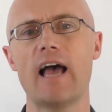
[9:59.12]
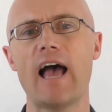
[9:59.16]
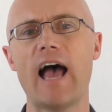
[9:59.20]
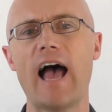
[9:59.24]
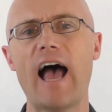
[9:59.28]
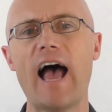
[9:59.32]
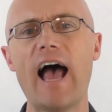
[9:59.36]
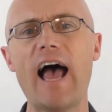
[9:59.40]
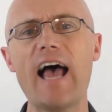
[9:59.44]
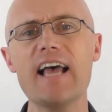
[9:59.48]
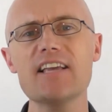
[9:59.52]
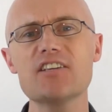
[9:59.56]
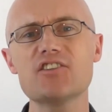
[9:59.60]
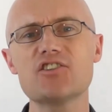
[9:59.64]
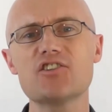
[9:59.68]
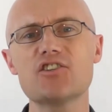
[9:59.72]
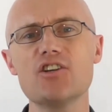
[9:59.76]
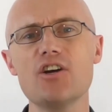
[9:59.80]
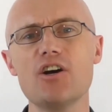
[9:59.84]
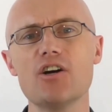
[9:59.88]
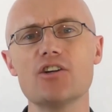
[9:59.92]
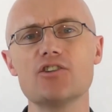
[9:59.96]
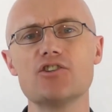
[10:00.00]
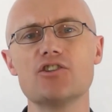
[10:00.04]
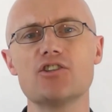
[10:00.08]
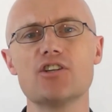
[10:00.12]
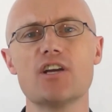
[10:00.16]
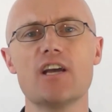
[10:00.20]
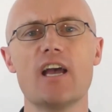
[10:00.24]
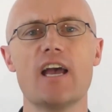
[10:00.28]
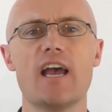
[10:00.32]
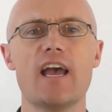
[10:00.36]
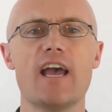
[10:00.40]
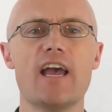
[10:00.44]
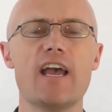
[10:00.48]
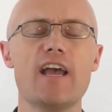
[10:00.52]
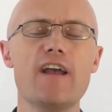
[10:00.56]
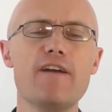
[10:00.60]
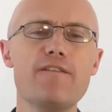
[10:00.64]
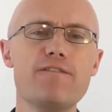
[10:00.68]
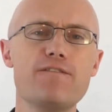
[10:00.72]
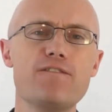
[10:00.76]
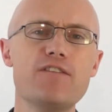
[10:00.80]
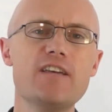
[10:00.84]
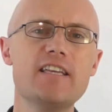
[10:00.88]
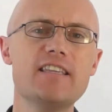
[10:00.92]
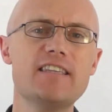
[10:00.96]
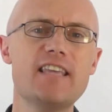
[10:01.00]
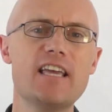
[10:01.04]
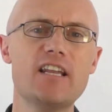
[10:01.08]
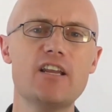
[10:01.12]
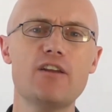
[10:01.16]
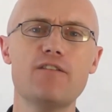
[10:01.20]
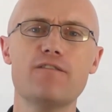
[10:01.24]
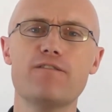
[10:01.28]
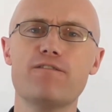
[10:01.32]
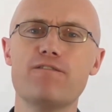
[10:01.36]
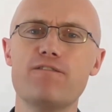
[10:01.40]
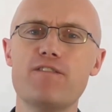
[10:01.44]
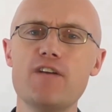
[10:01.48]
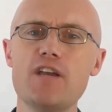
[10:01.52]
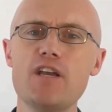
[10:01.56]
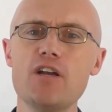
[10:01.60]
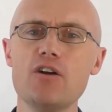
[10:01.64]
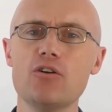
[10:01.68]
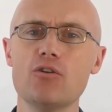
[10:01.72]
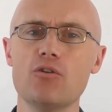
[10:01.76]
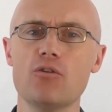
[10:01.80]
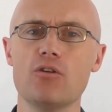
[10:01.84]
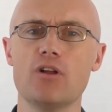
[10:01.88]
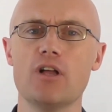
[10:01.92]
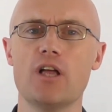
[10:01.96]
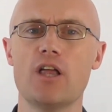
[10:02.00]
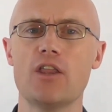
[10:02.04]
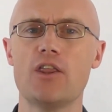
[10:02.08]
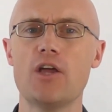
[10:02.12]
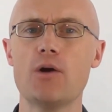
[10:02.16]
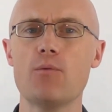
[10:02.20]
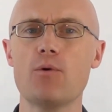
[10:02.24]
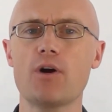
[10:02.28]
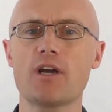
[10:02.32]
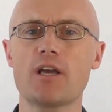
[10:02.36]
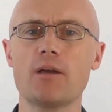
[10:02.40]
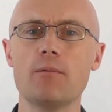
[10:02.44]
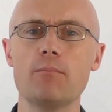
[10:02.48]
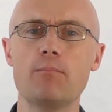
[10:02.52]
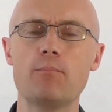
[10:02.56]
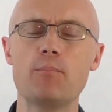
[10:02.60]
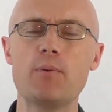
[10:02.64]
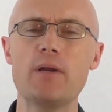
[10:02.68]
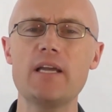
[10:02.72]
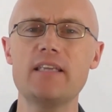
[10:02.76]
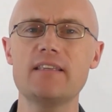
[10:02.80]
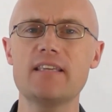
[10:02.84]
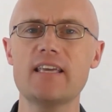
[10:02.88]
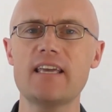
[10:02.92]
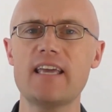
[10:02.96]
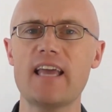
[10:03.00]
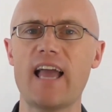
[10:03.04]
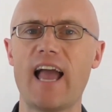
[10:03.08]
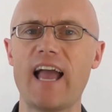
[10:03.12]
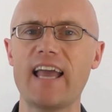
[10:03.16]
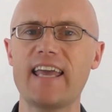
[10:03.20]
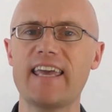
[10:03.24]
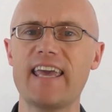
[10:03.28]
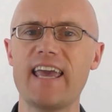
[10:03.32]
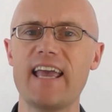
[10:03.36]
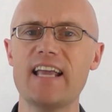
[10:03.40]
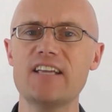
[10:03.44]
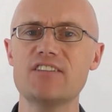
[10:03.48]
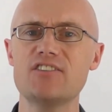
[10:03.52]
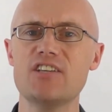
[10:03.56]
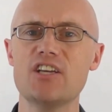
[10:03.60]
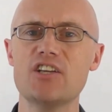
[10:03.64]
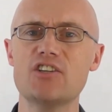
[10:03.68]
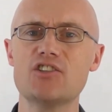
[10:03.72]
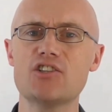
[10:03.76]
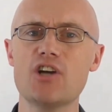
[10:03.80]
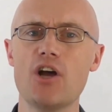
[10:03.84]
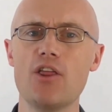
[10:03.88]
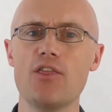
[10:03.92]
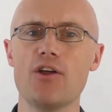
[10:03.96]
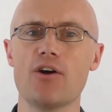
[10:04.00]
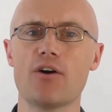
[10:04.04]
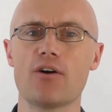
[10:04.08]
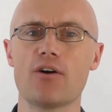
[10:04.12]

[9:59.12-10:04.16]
As such, if they didn't feel they were competing against each other